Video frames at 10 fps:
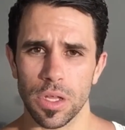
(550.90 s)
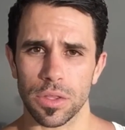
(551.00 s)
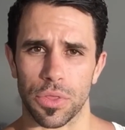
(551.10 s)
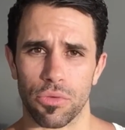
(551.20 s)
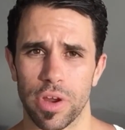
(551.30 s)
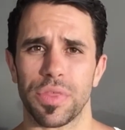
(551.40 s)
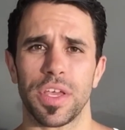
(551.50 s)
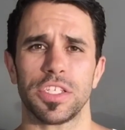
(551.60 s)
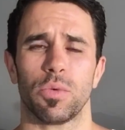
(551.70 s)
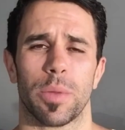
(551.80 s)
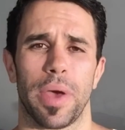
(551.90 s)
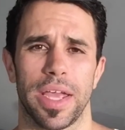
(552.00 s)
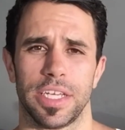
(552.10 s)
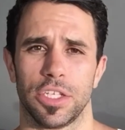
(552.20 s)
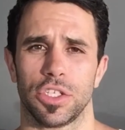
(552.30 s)
The 3 things you want to pay
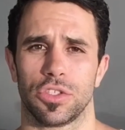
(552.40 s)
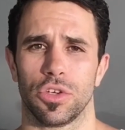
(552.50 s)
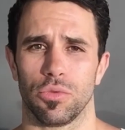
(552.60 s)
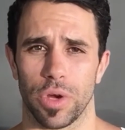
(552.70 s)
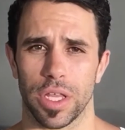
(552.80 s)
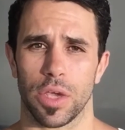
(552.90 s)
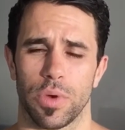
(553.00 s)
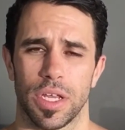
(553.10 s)
attention to really when